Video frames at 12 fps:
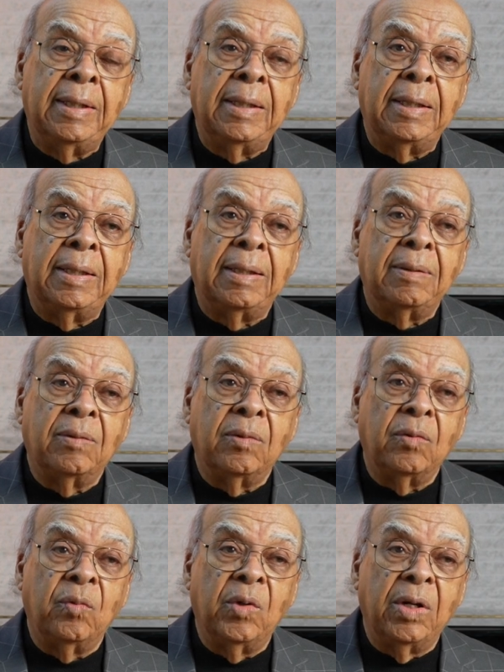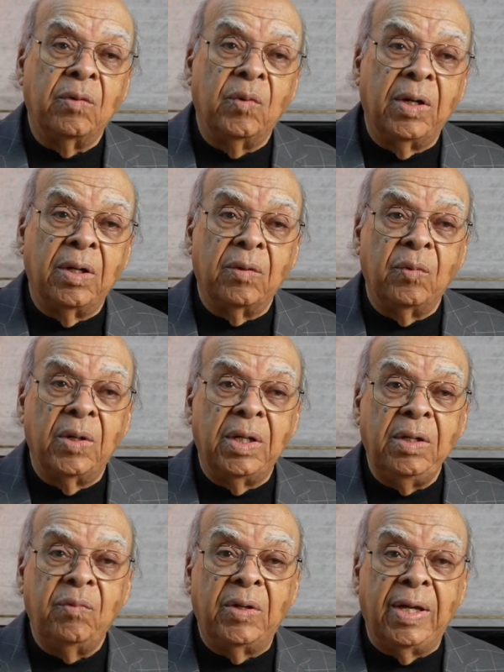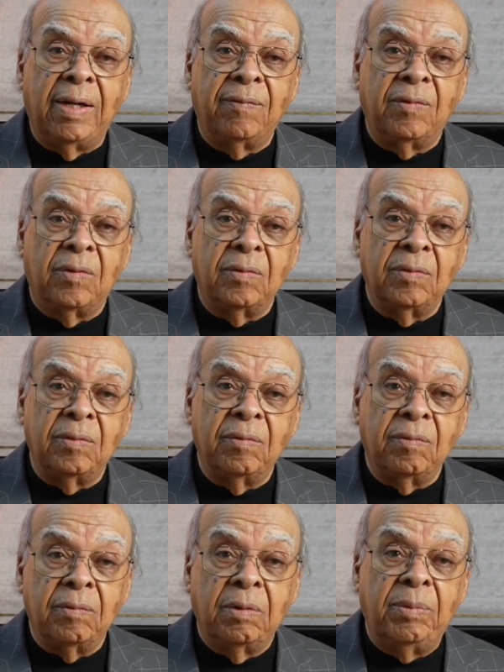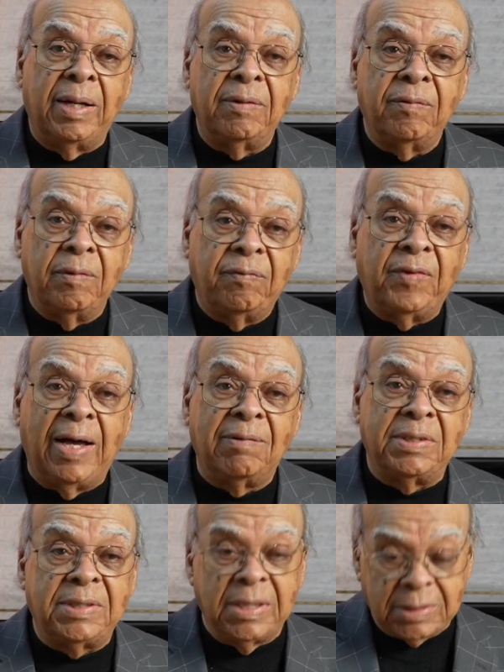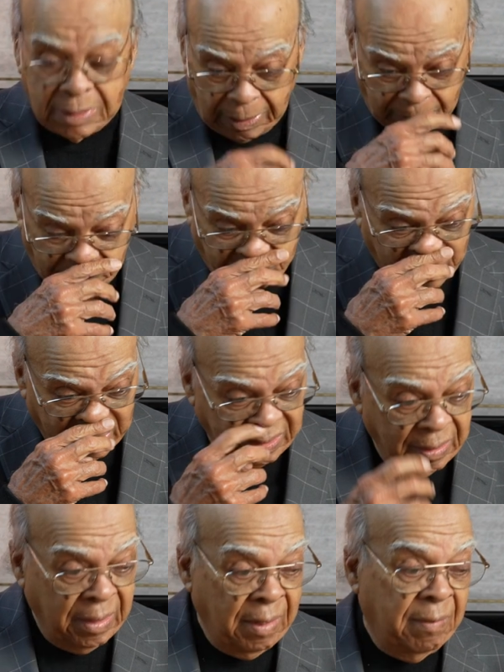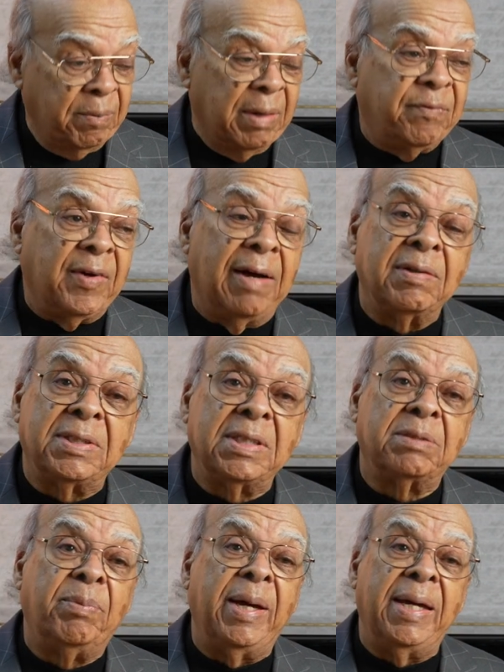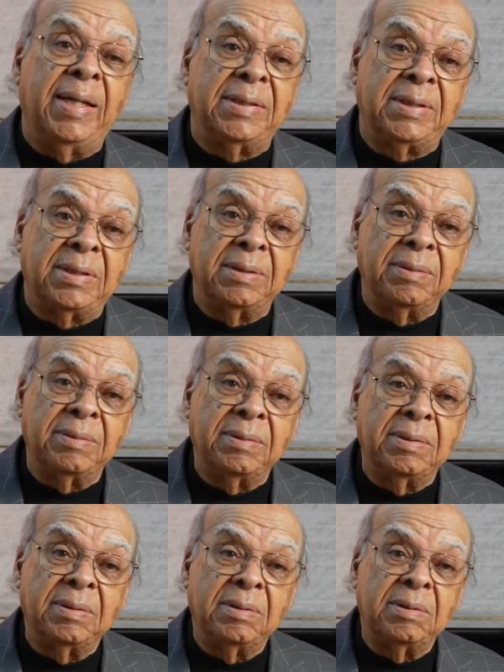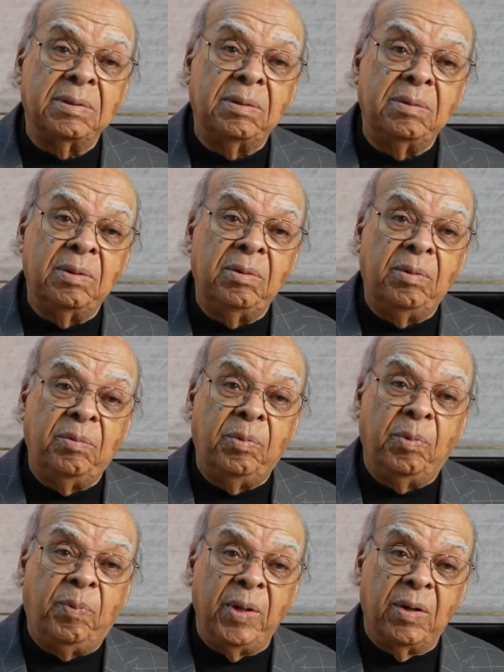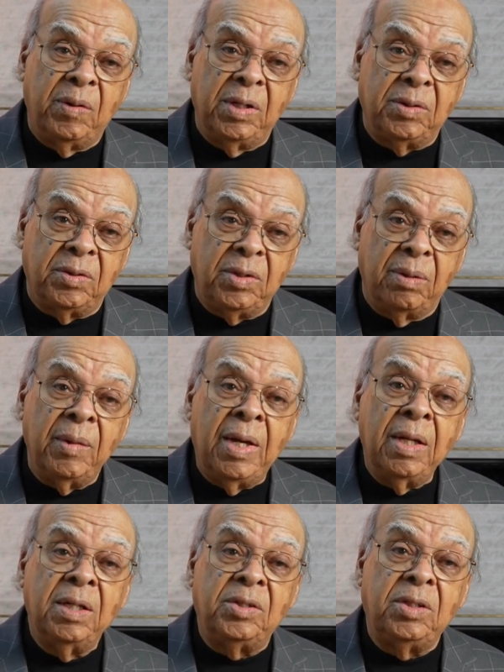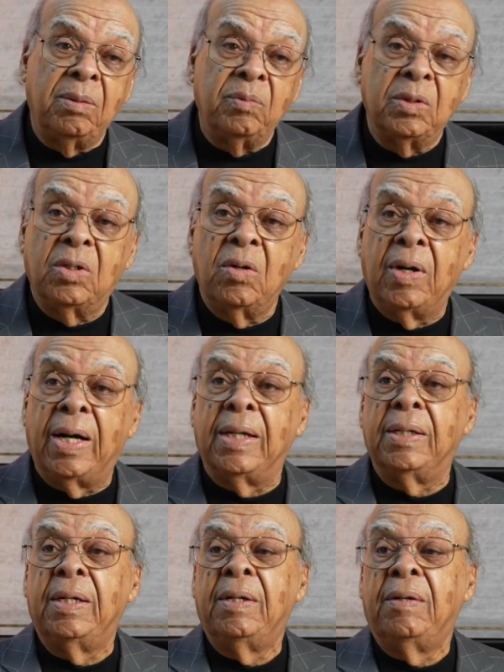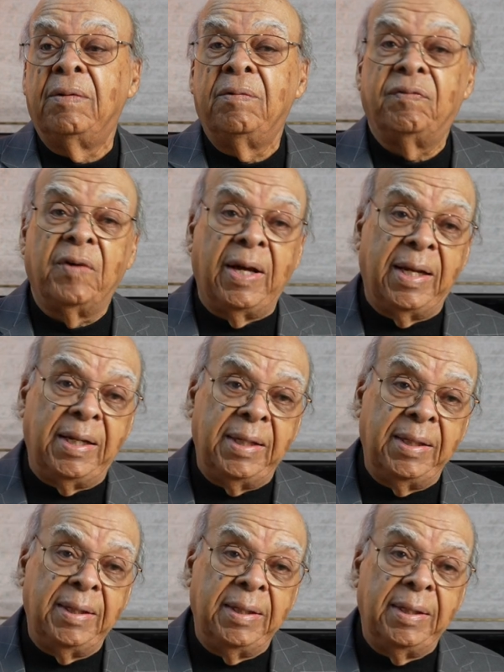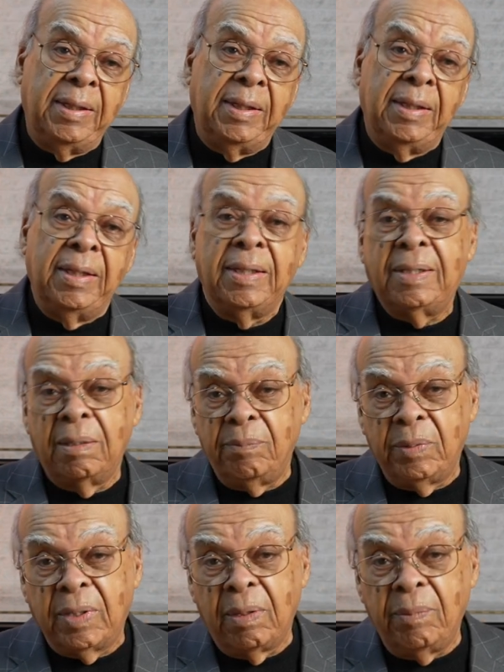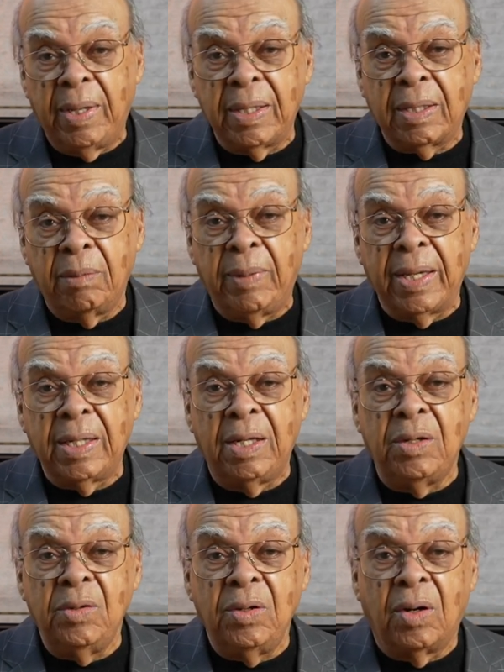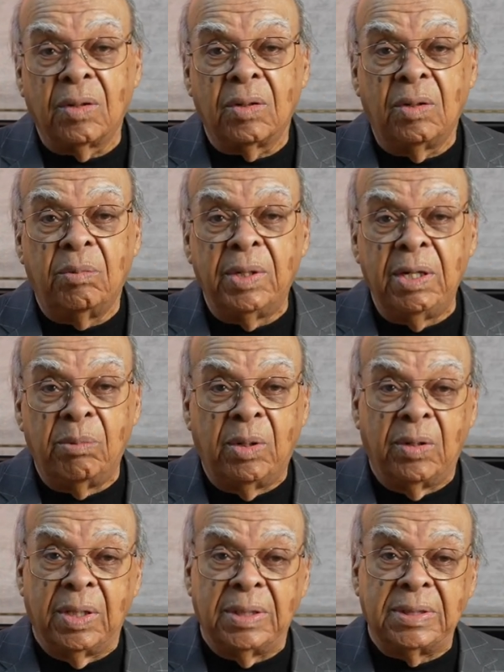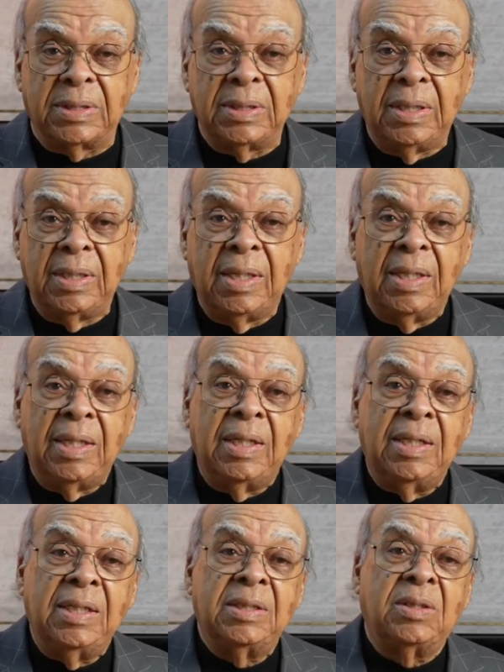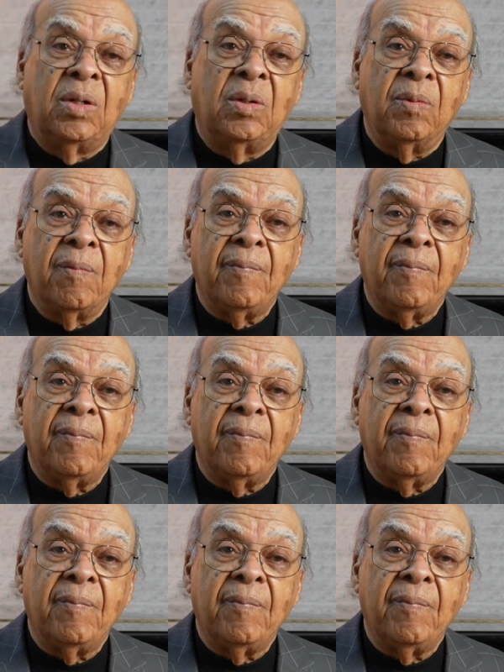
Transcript: uh, where, where where he would have about five or six uh, pardon, about five or six bands mm -hmm. play on this ship. The ship would go out Friday mm-hmm. and come come back come back into New York on Monday mornings, so